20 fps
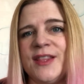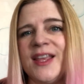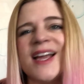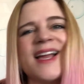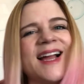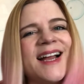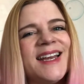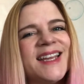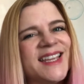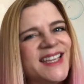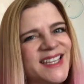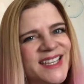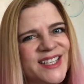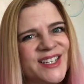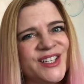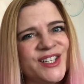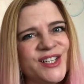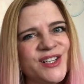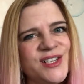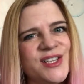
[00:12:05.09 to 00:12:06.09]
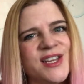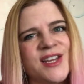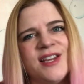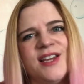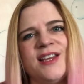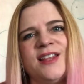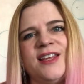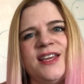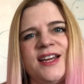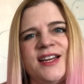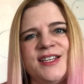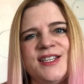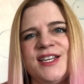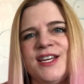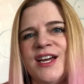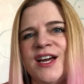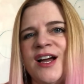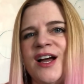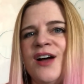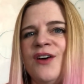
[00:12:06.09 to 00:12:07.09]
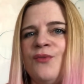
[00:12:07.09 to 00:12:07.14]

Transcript: And that kind of killed the idea